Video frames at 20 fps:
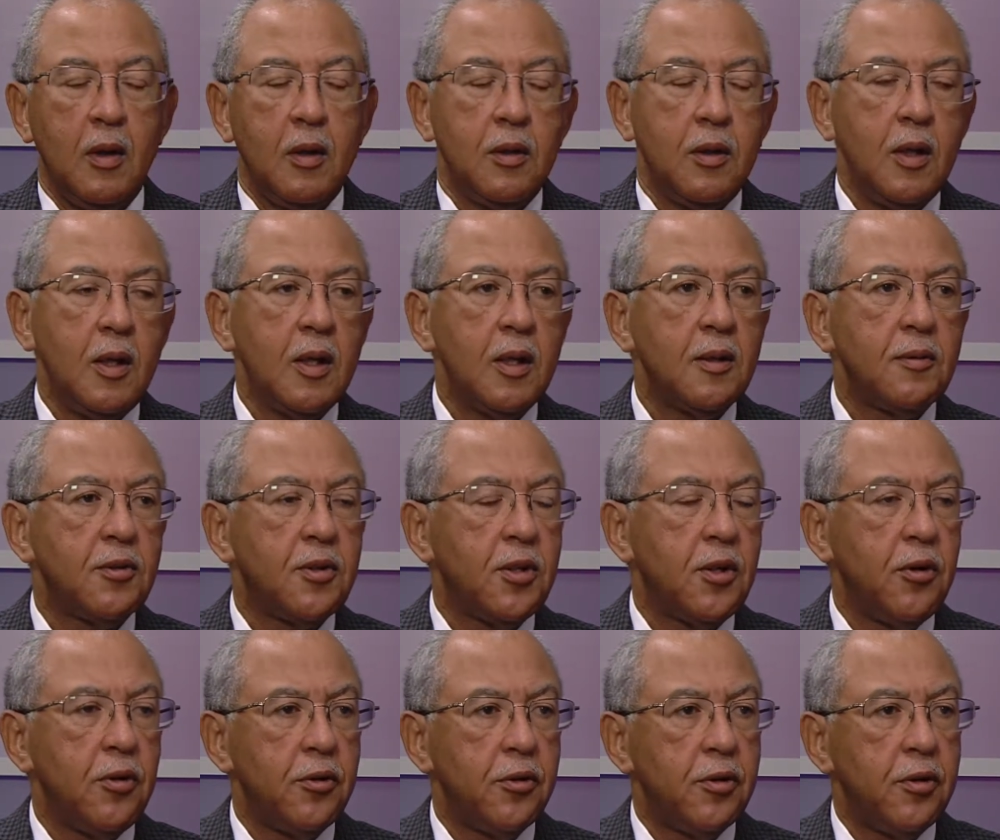TLIF
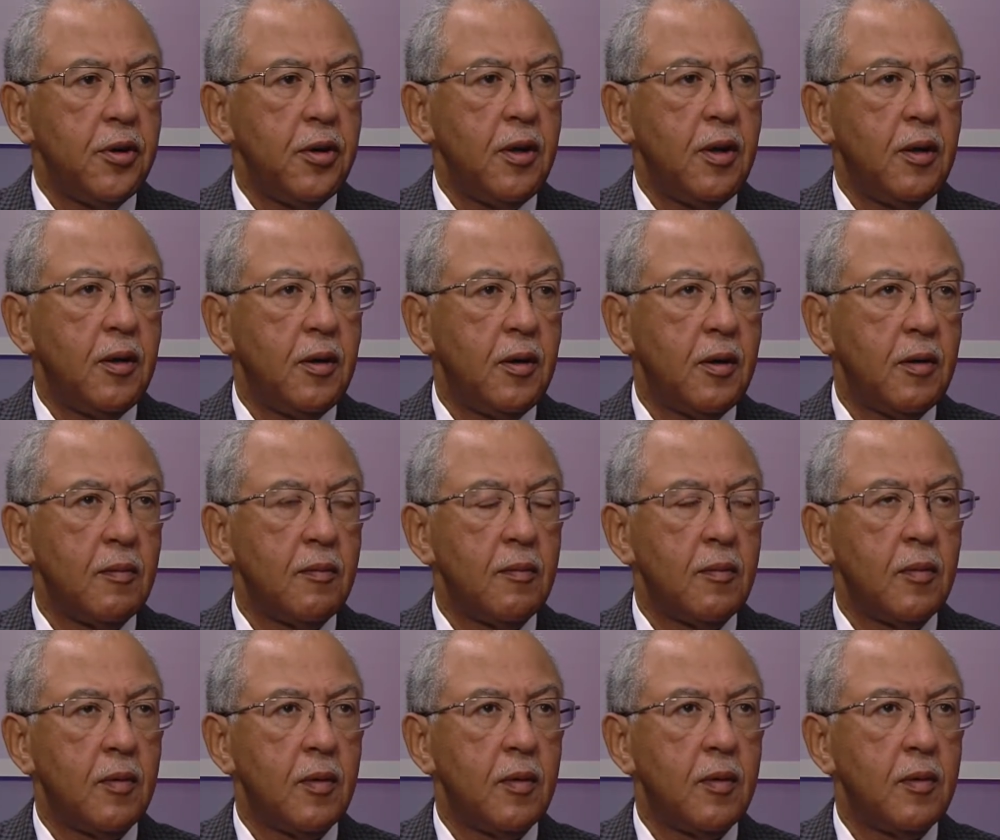surgery
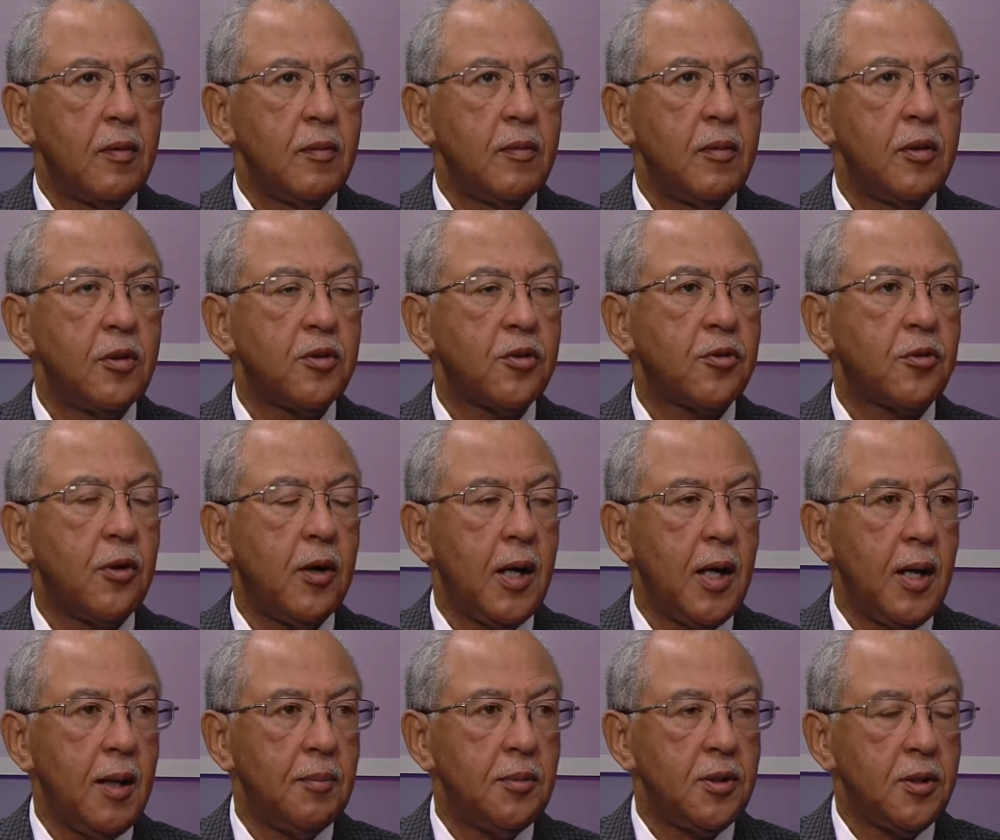
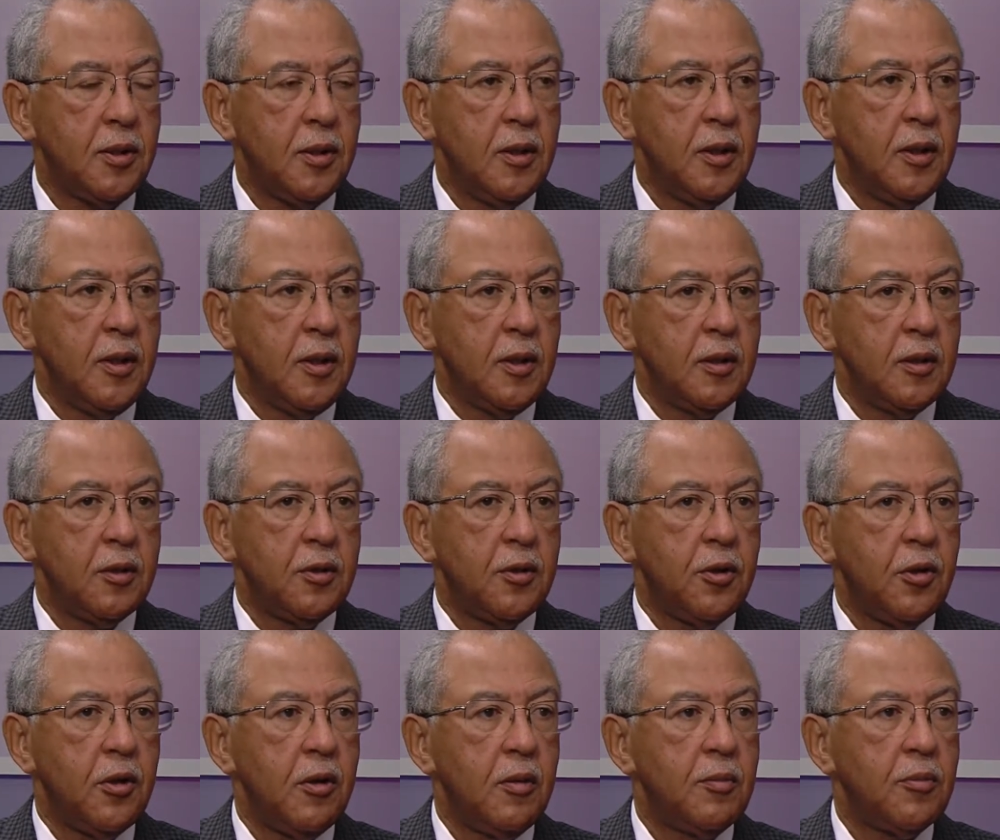describes the
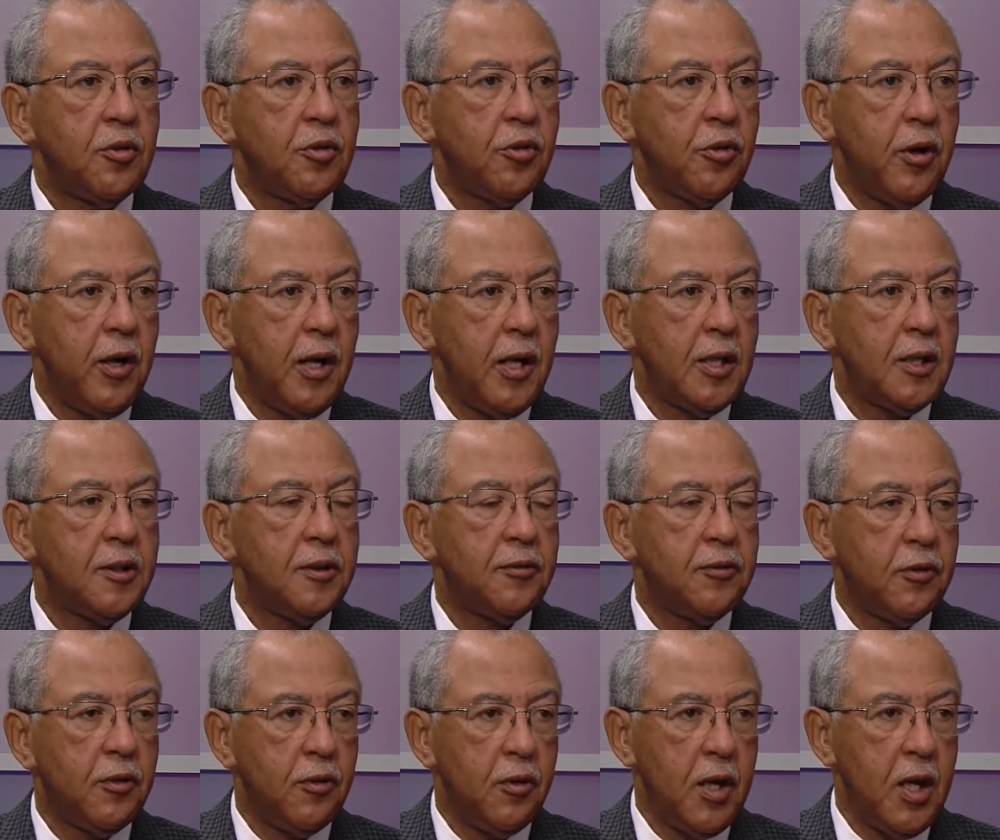term
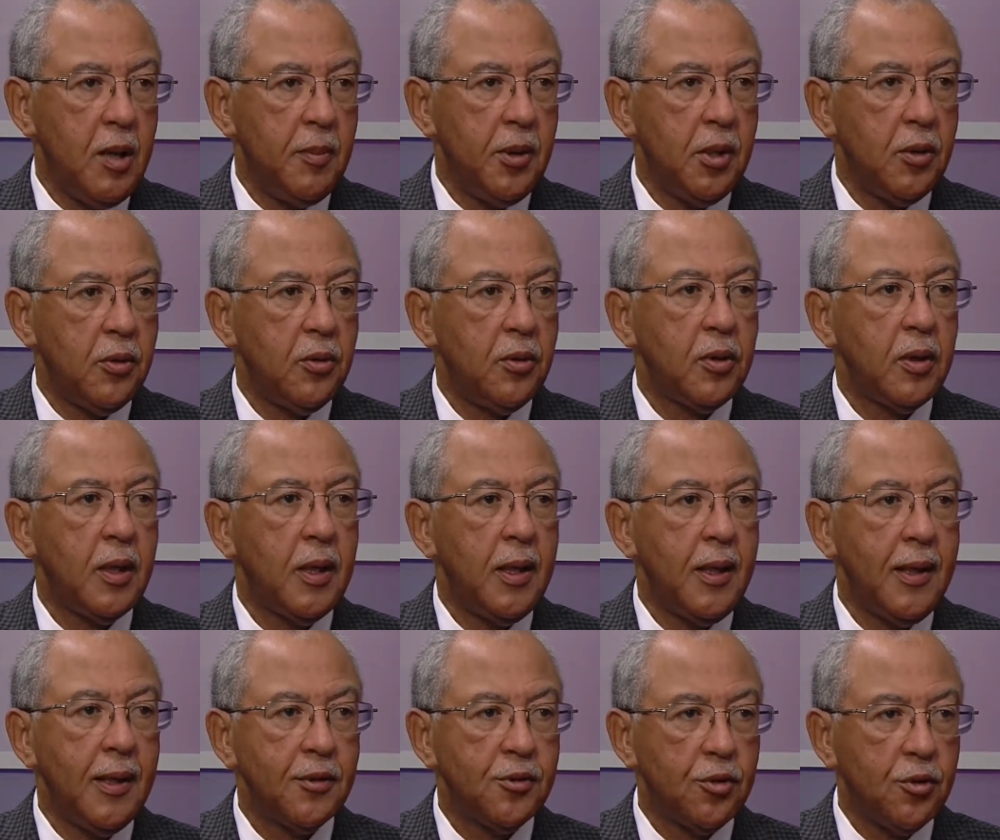transforaminal
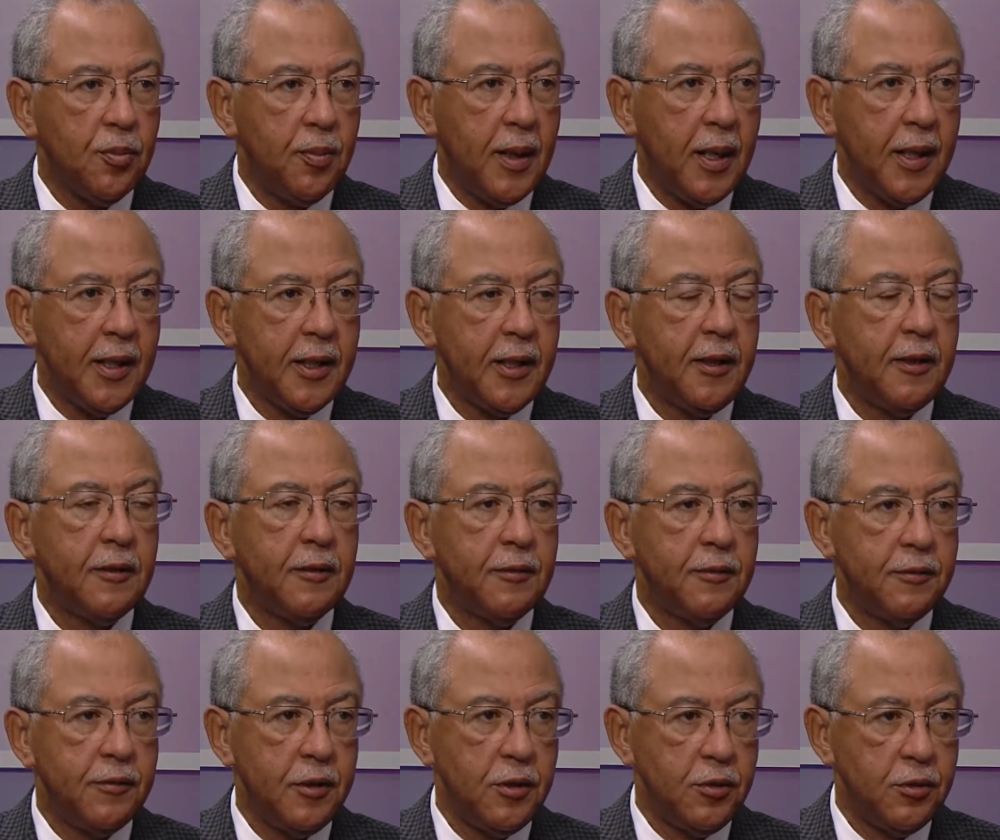interbody
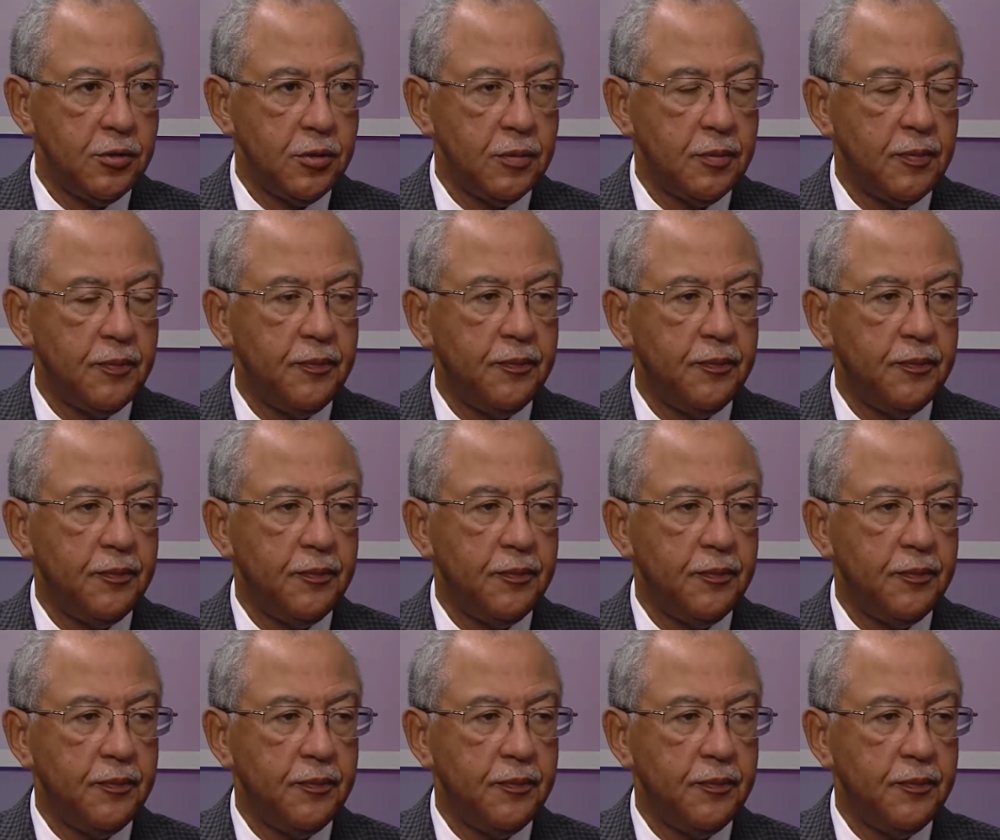fusion.